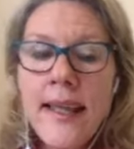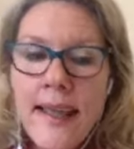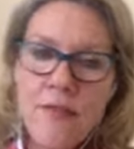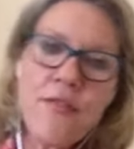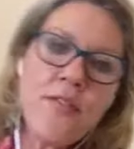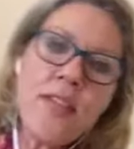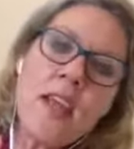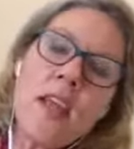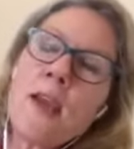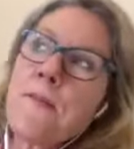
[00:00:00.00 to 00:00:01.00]
If
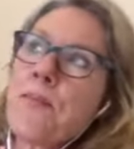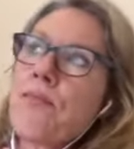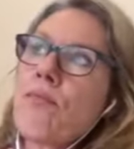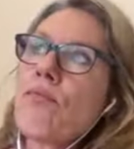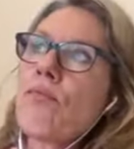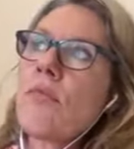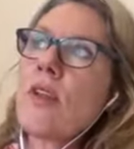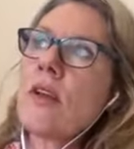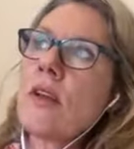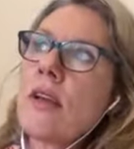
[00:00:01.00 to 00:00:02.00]
the
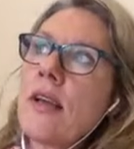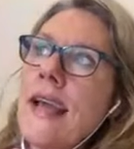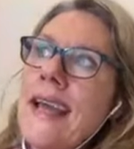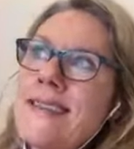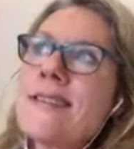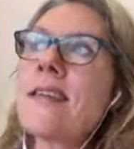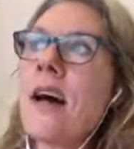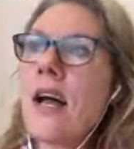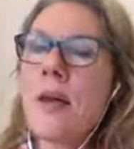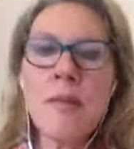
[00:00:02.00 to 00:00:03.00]

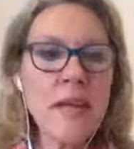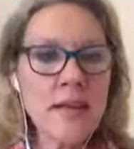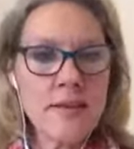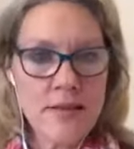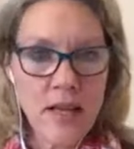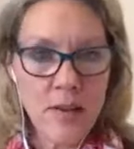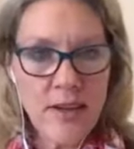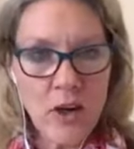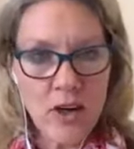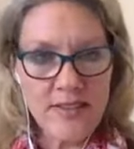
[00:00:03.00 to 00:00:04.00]
enzyme is
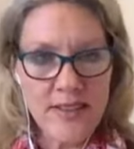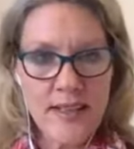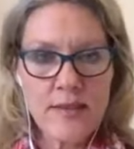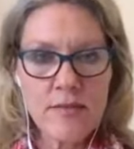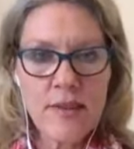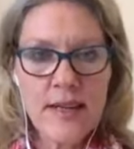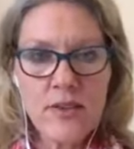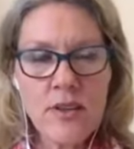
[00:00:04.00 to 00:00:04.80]
diamine oxidase, right?